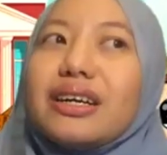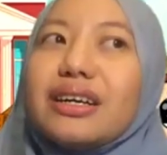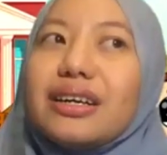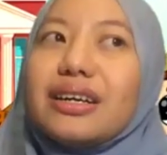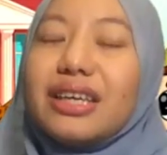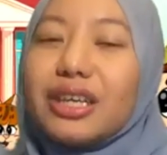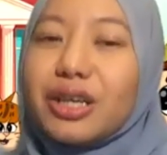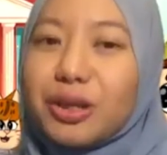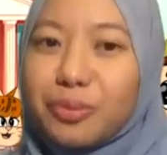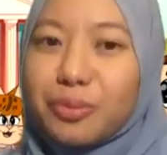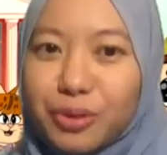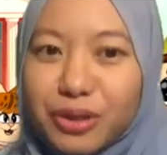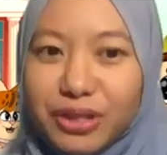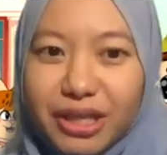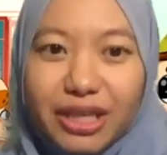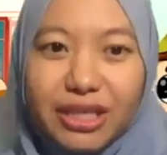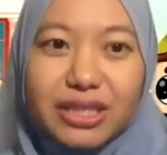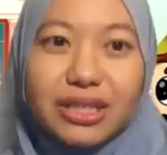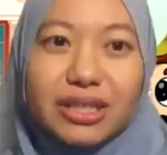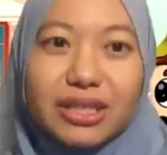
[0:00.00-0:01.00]
ear
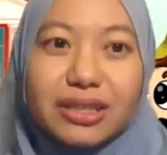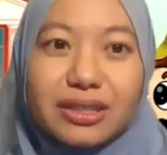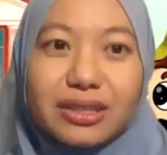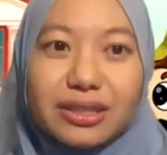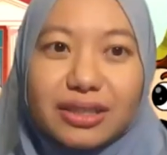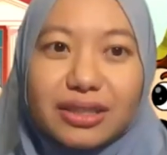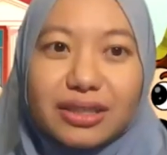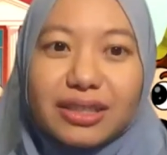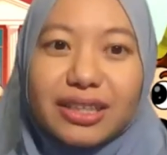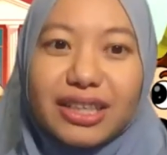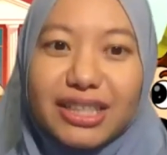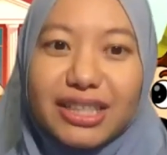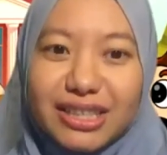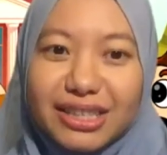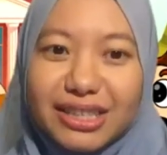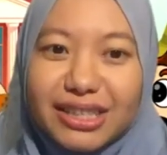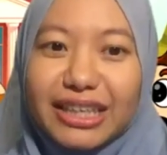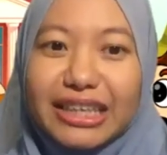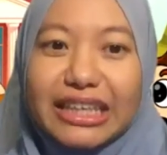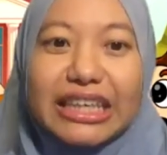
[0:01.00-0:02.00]
protection is
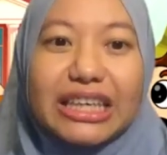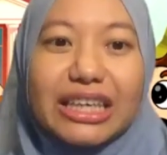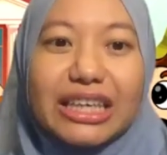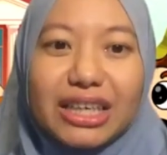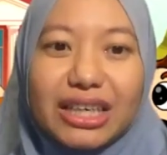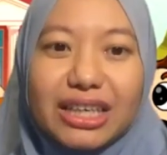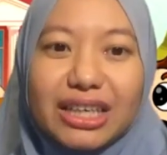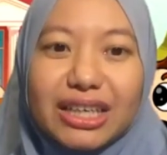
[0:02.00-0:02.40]
the key.